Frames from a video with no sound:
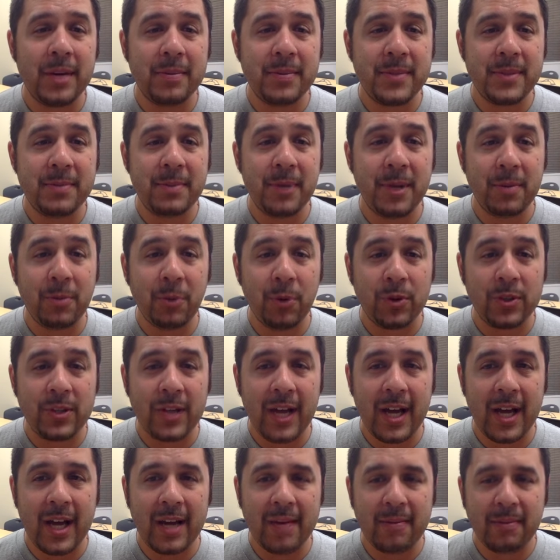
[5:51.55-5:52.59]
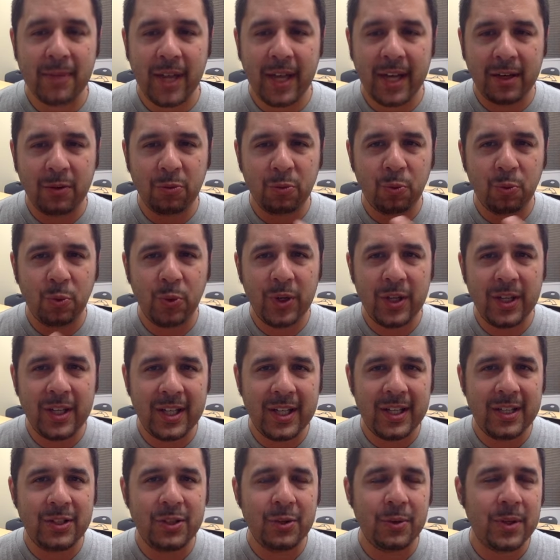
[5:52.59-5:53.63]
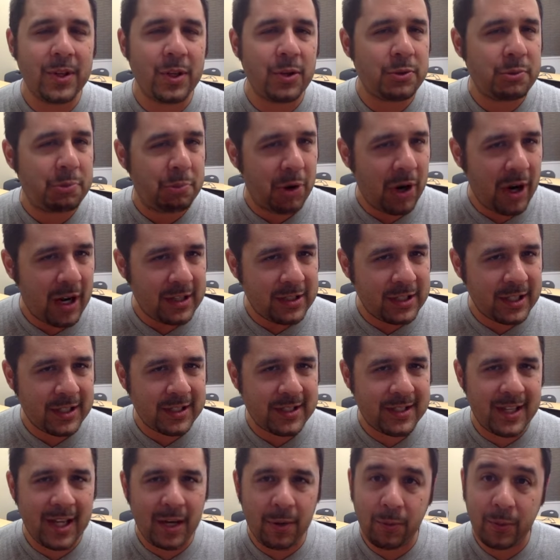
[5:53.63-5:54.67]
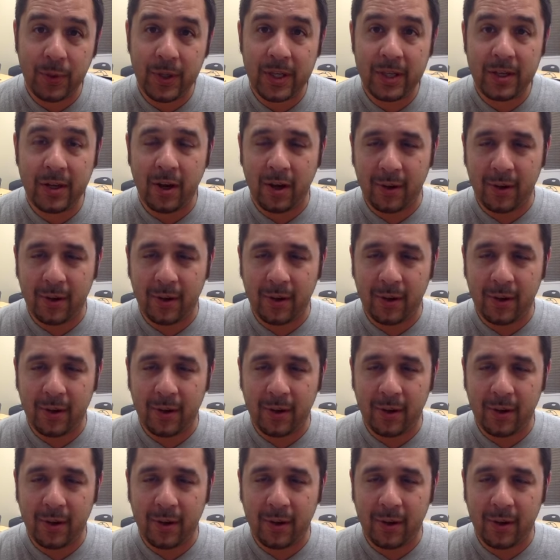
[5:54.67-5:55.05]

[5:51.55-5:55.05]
spend more time like really doing those projects that we